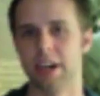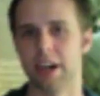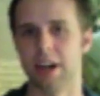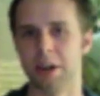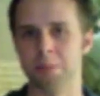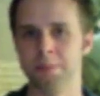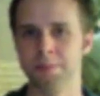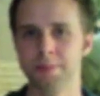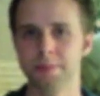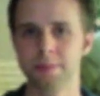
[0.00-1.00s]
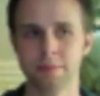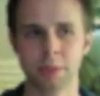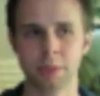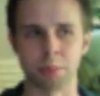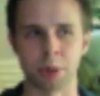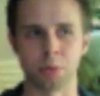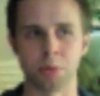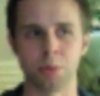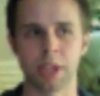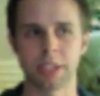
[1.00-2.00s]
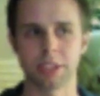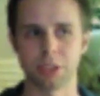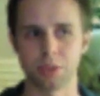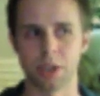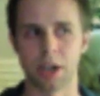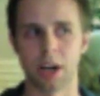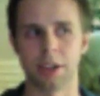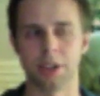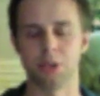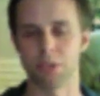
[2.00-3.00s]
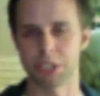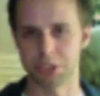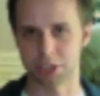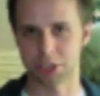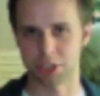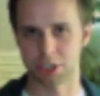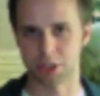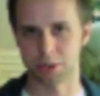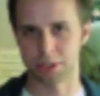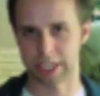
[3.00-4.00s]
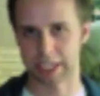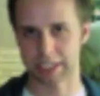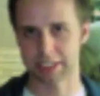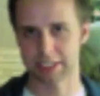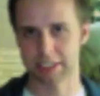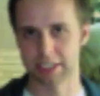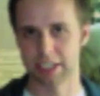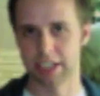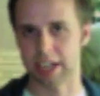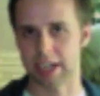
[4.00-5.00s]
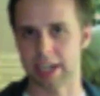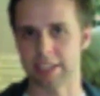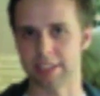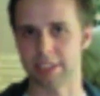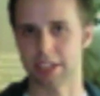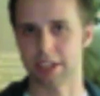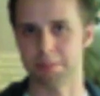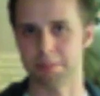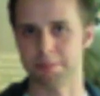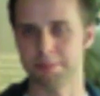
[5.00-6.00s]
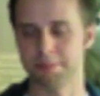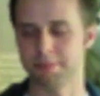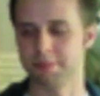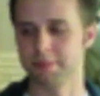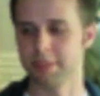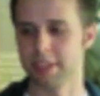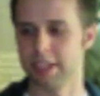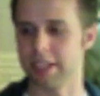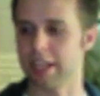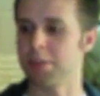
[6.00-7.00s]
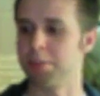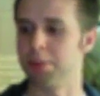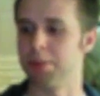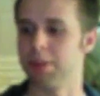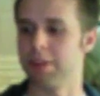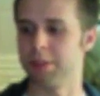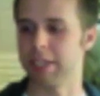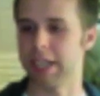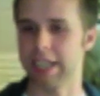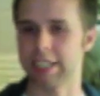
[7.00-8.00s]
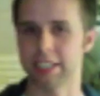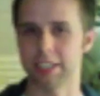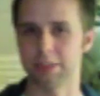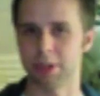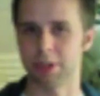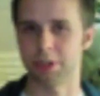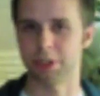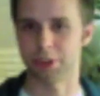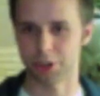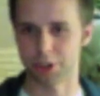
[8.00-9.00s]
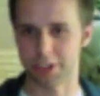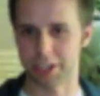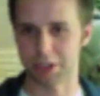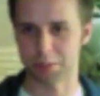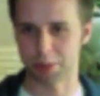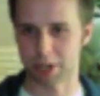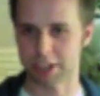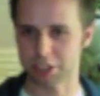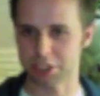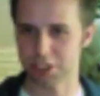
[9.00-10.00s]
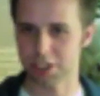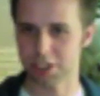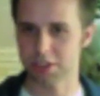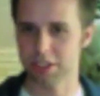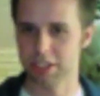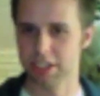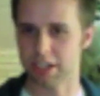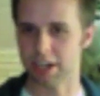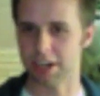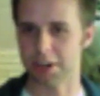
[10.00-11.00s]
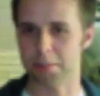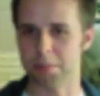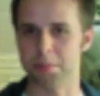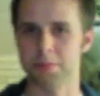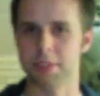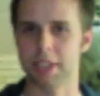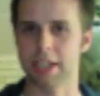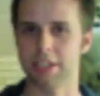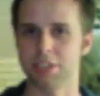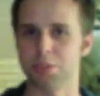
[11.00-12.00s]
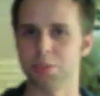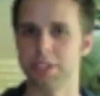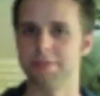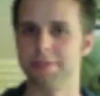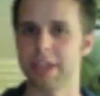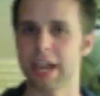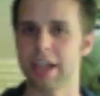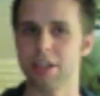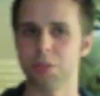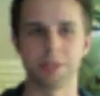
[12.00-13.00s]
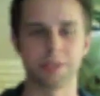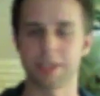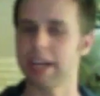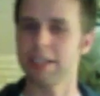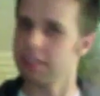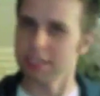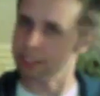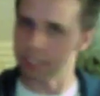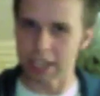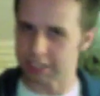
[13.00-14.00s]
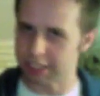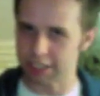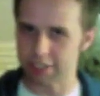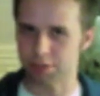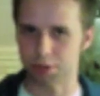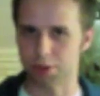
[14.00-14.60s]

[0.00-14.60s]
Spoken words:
But we want to do an original show next. And a lot of people have been asking about a third Harry Potter show. And we've got the idea for